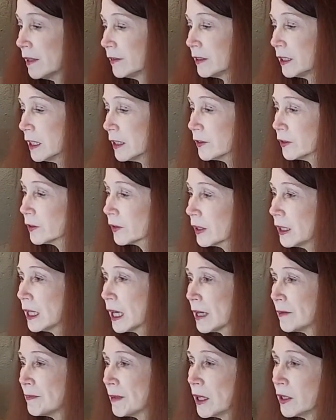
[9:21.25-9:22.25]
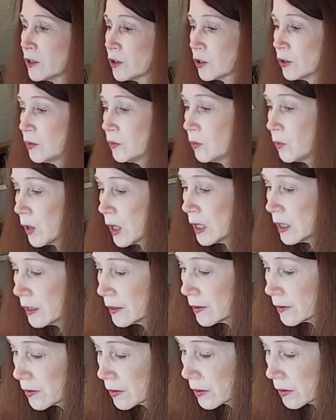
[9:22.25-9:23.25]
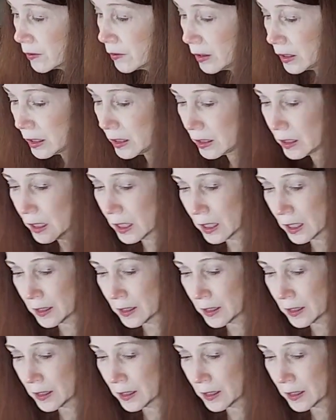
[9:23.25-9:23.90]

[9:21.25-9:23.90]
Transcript: The other thing I mentioned was the